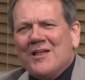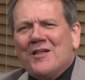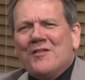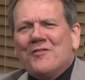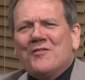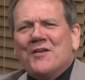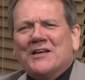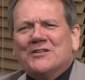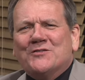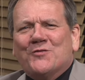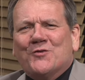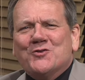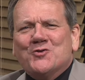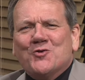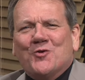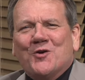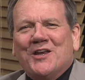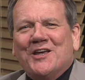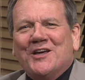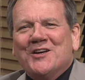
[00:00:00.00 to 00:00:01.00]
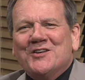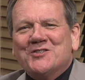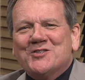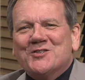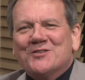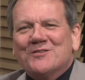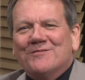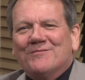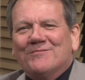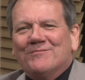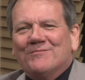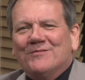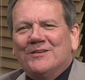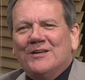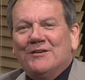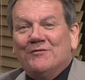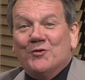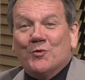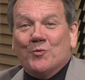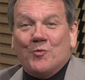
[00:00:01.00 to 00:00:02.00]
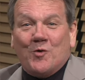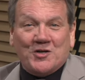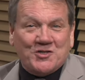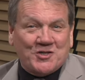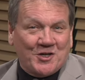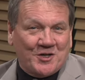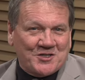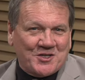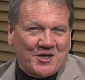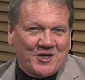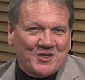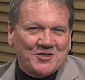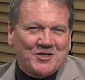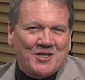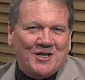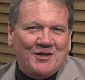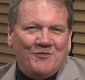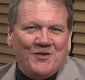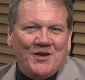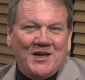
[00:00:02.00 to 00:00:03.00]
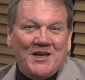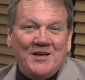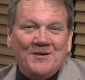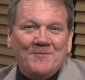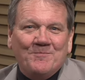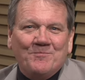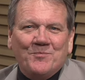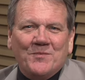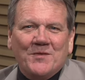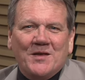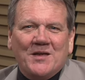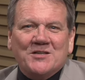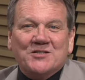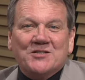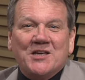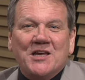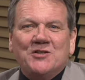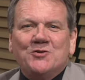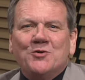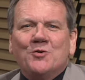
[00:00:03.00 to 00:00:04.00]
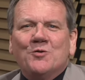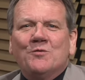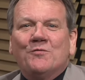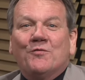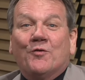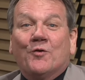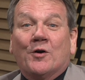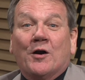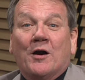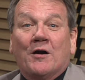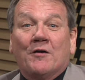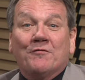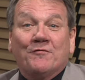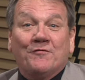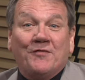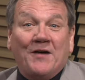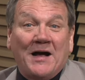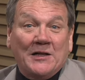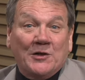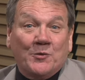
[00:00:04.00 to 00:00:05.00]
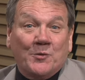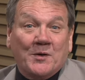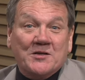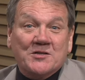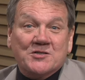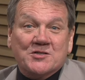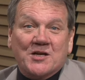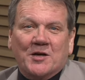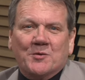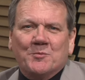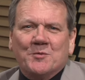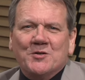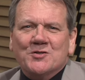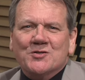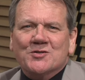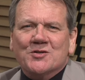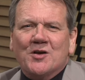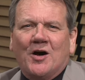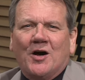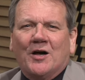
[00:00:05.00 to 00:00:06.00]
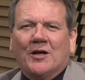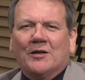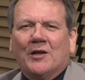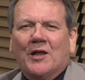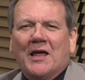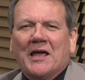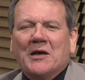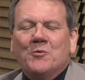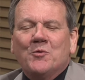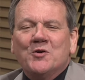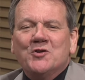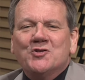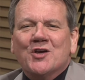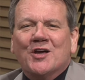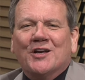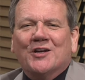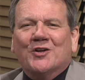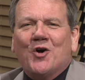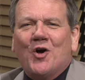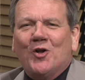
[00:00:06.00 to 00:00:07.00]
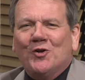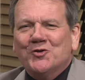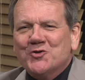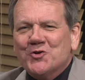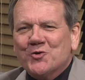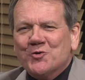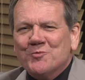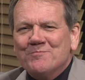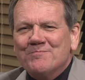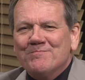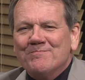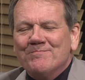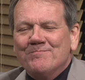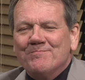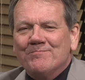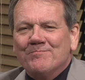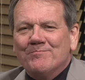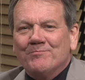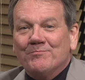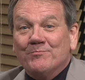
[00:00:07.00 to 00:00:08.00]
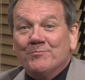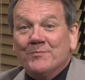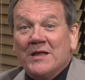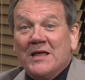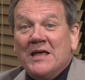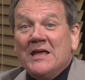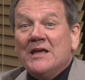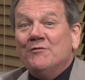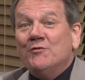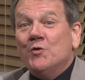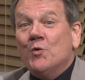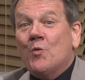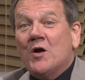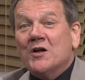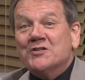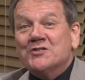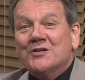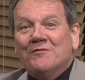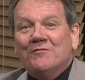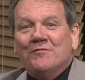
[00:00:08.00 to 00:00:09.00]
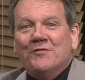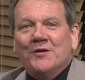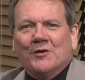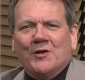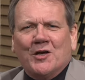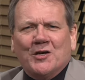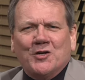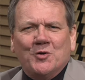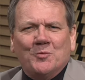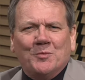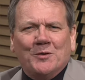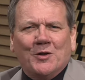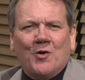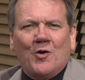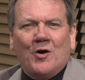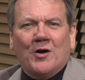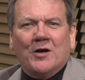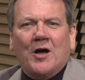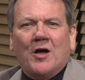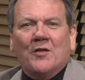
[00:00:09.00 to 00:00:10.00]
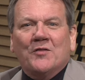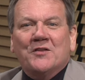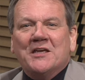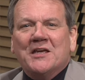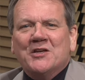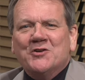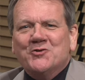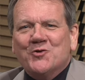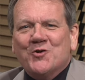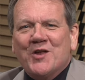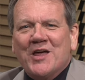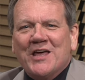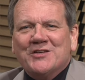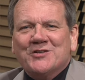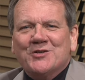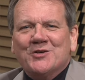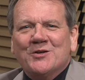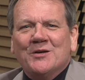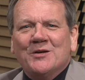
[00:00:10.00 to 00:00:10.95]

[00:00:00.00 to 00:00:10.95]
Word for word: Thanks for joining us. If you're watching us on TV, stay tuned for our following segments on language and culture. If you're watching Feel Like You Belong on the internet,